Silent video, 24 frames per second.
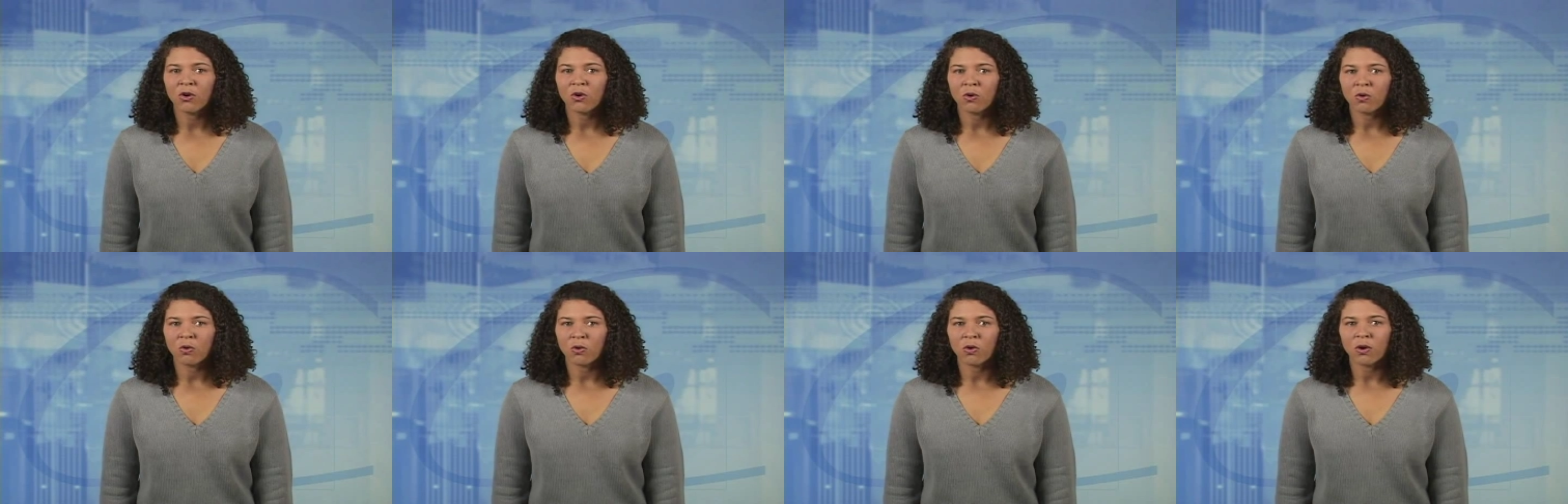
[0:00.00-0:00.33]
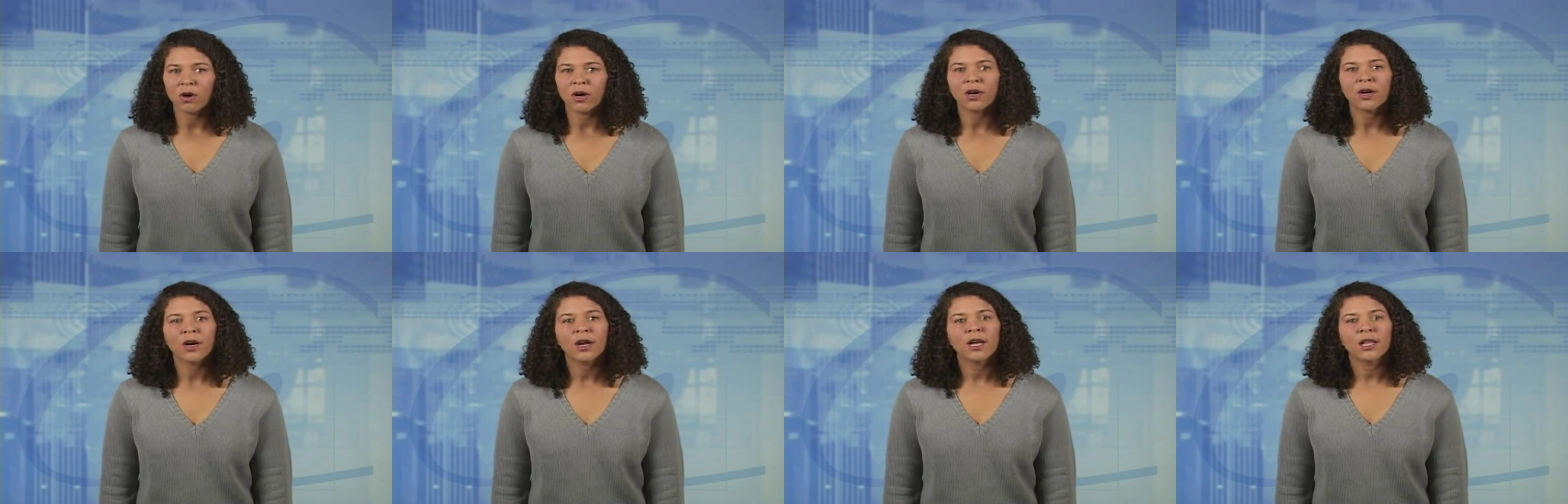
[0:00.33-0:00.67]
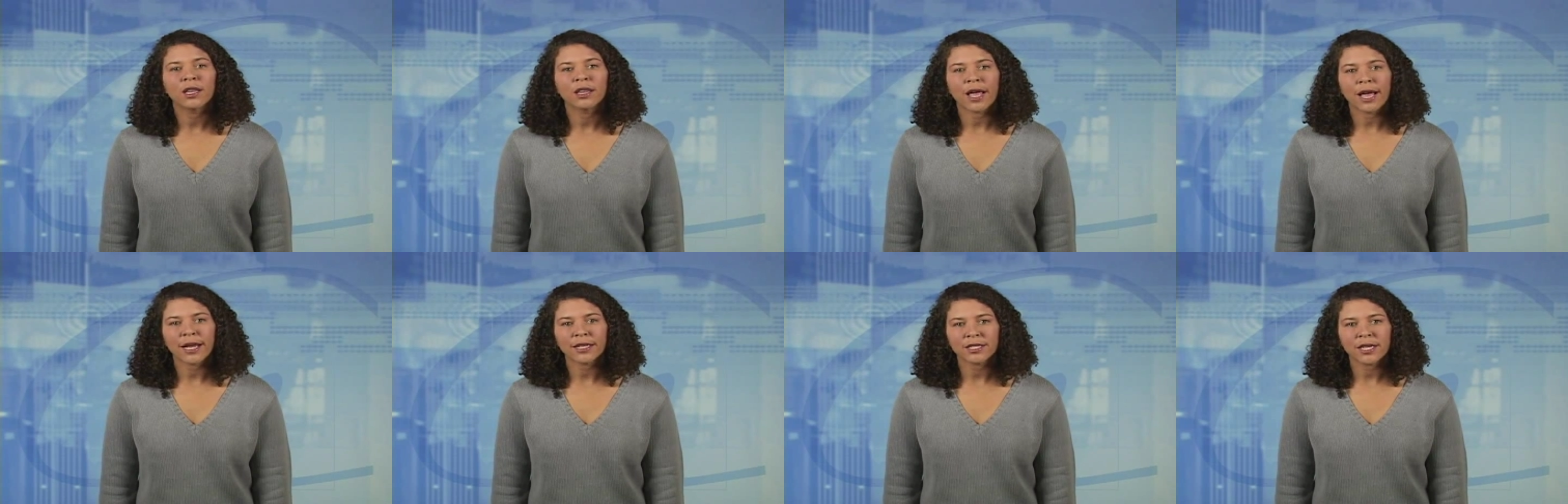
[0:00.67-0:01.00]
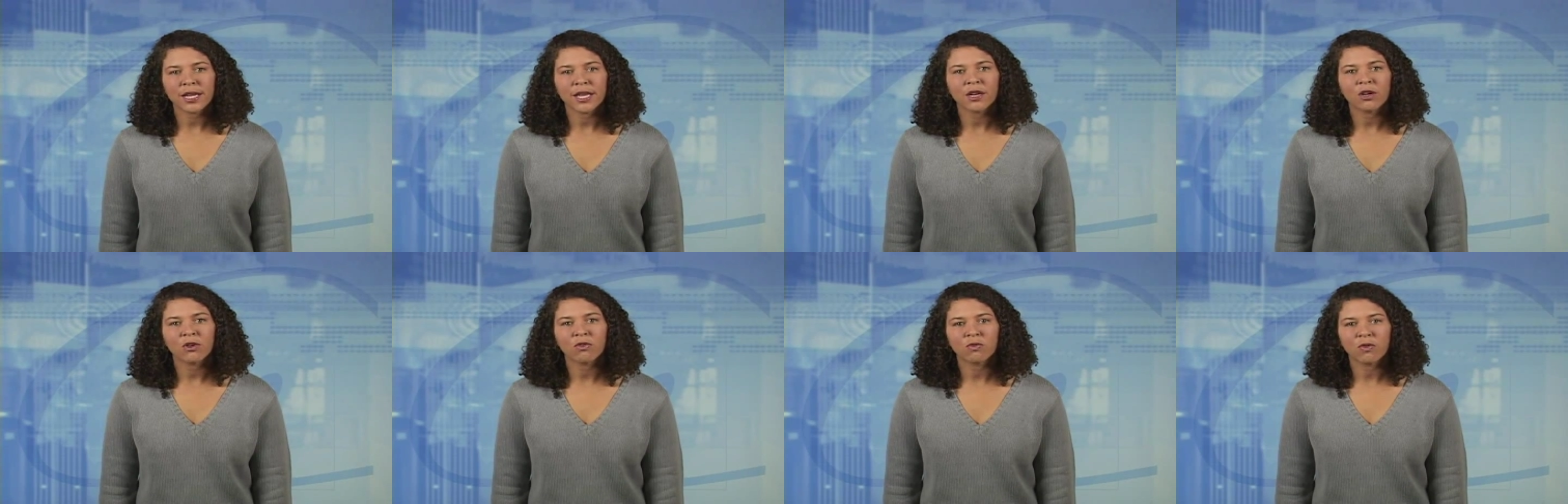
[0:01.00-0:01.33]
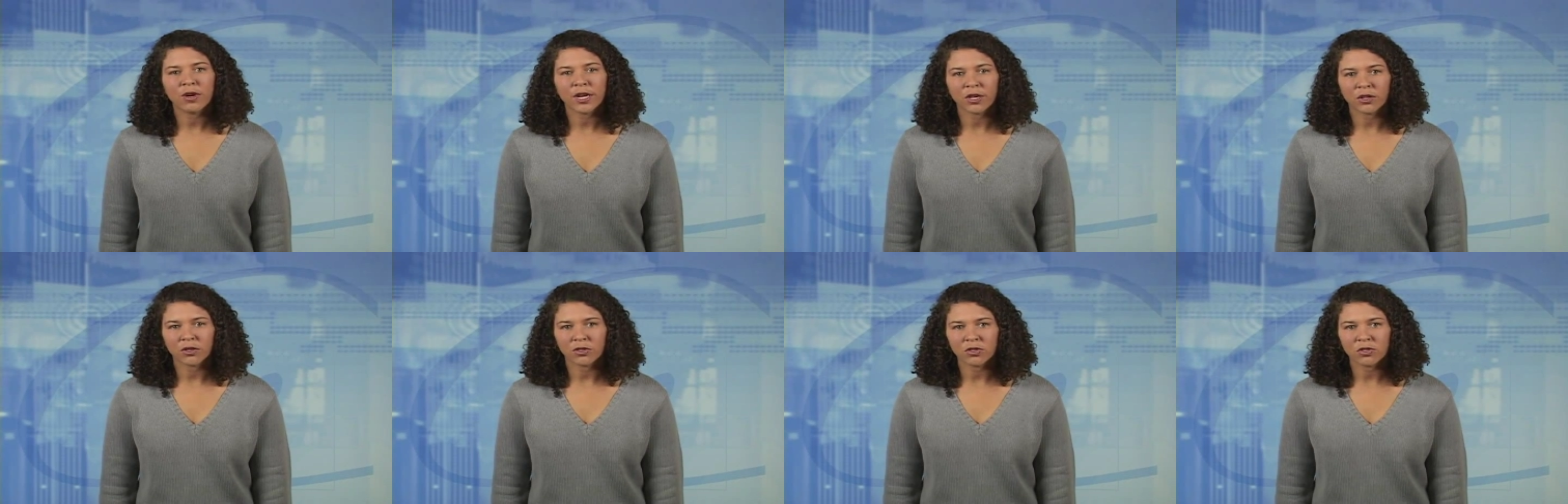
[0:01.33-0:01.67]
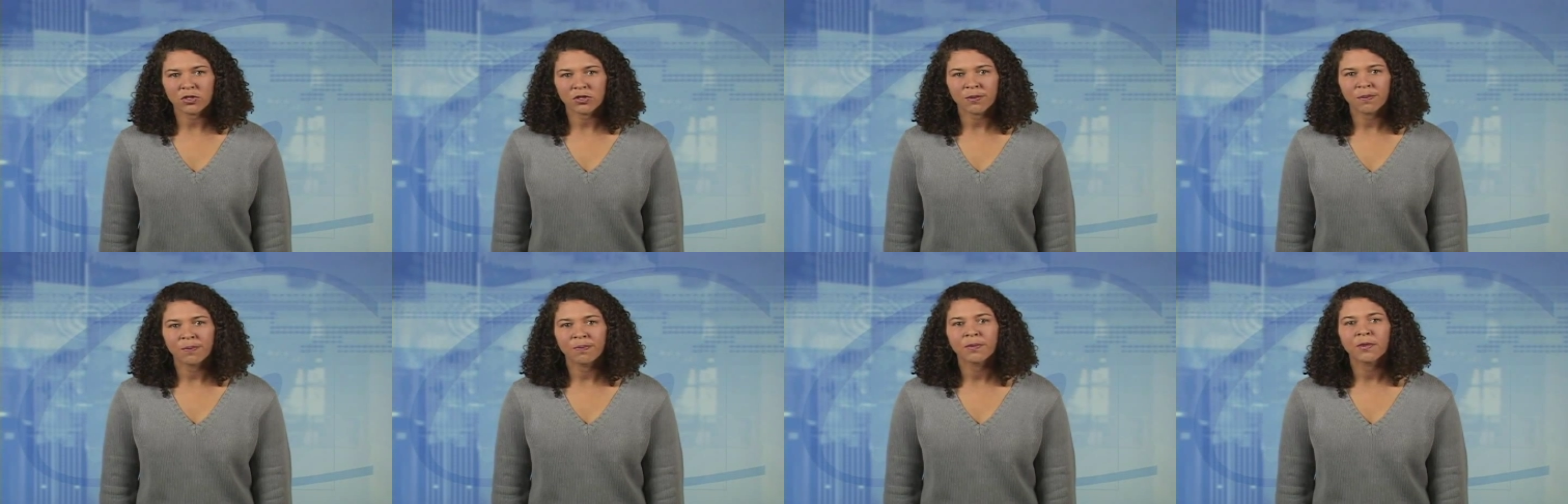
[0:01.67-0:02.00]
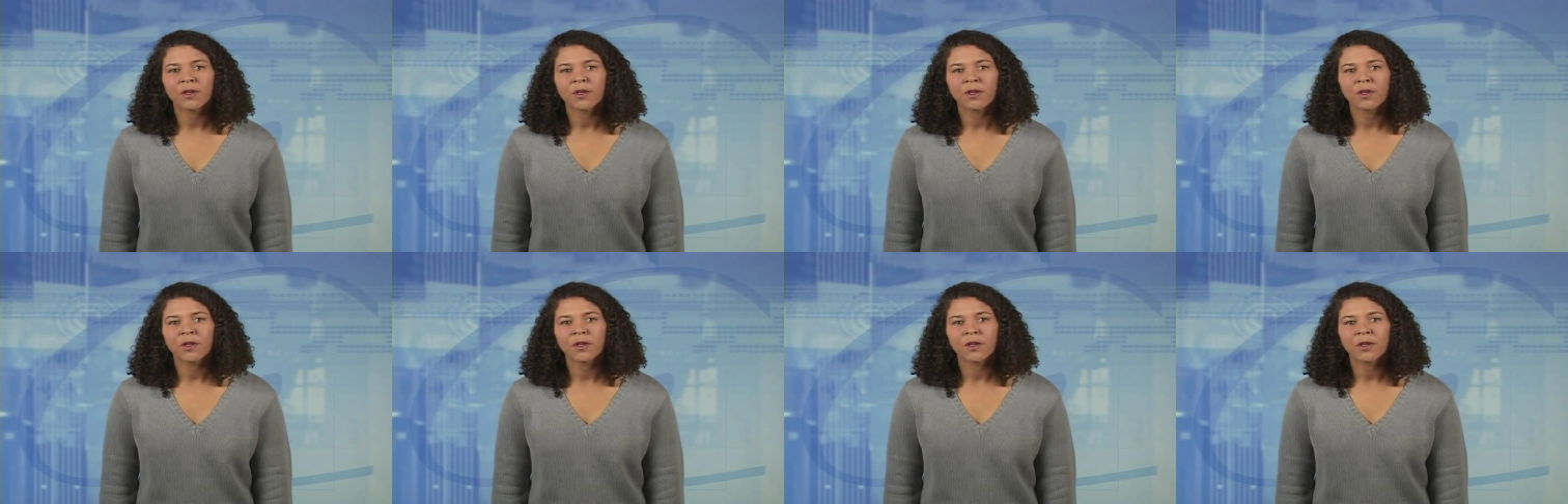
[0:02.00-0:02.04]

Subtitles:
or lactated ringers.